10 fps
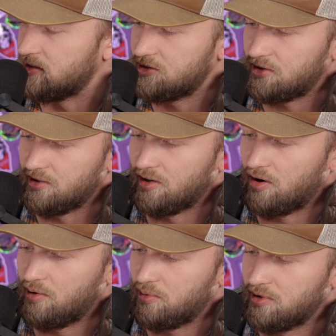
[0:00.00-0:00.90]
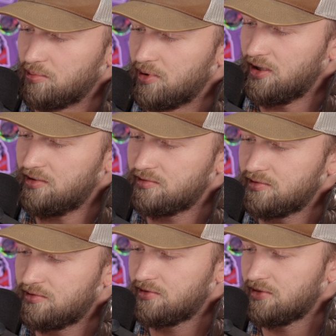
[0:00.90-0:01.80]
it's a hard one to beat.
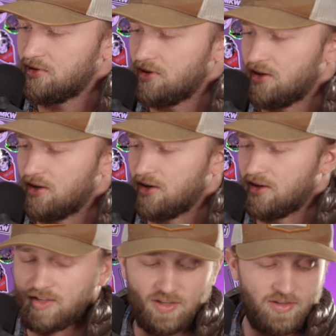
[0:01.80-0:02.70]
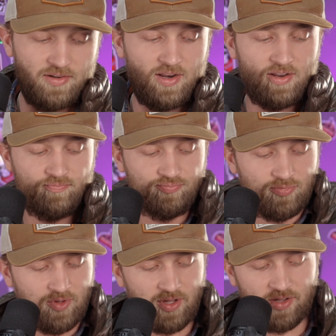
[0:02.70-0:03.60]
Uh,
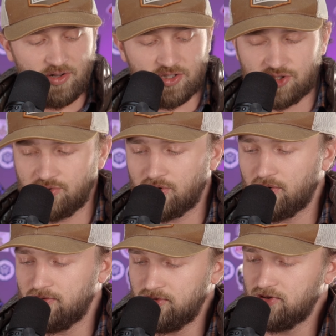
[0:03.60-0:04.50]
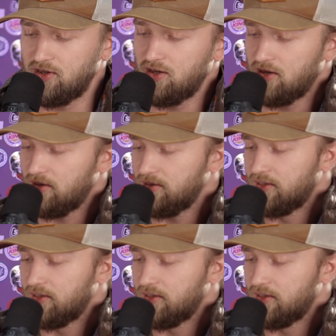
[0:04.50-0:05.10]
and I'll let you go over the uh,